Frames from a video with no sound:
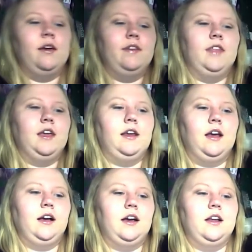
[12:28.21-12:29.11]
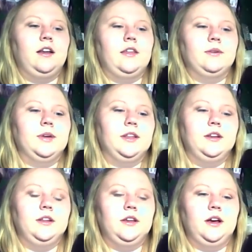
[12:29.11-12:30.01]
and then I got another one,
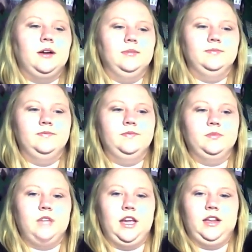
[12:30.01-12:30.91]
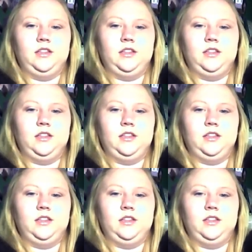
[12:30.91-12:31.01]
um, and